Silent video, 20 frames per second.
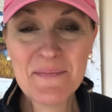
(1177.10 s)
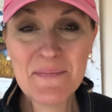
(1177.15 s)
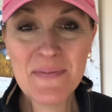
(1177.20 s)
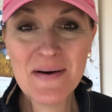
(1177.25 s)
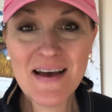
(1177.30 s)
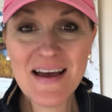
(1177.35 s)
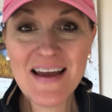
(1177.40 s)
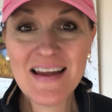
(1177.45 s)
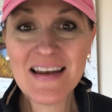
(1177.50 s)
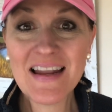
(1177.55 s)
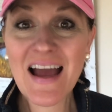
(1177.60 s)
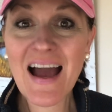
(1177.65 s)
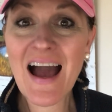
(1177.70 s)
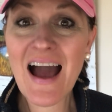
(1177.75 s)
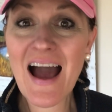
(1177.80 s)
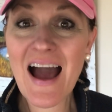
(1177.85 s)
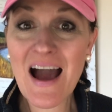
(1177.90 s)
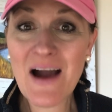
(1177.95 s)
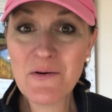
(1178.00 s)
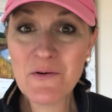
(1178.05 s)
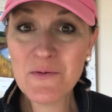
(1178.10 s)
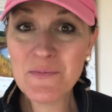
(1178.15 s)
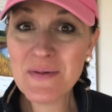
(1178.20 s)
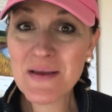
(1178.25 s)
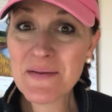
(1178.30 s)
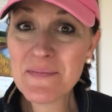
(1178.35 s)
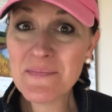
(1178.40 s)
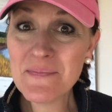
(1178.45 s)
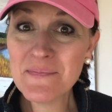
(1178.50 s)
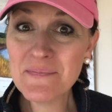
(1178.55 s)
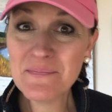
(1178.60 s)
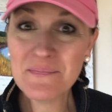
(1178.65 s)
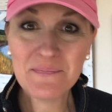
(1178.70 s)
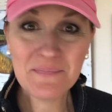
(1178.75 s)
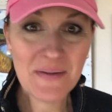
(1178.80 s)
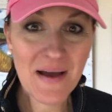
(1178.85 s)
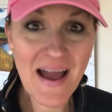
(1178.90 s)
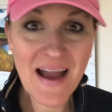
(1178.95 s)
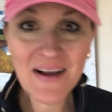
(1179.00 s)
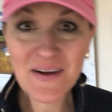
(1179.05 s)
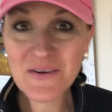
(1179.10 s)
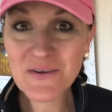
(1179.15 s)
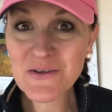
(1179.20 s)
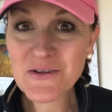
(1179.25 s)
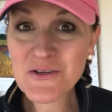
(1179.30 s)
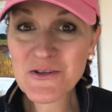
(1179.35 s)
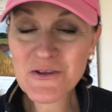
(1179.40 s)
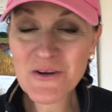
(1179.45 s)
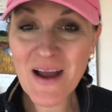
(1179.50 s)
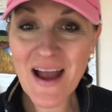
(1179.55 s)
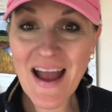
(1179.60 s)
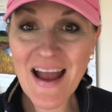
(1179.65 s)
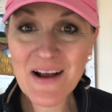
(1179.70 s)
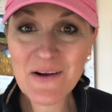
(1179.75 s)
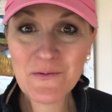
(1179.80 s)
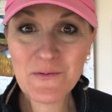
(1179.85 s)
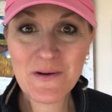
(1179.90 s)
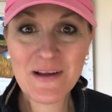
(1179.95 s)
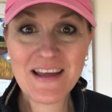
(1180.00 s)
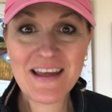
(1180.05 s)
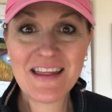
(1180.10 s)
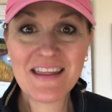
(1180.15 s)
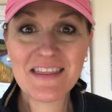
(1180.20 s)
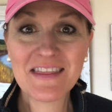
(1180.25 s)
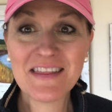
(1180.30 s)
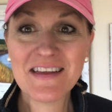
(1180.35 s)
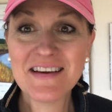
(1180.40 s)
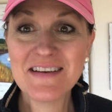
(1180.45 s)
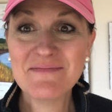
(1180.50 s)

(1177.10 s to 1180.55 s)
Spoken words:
but I will be back on track with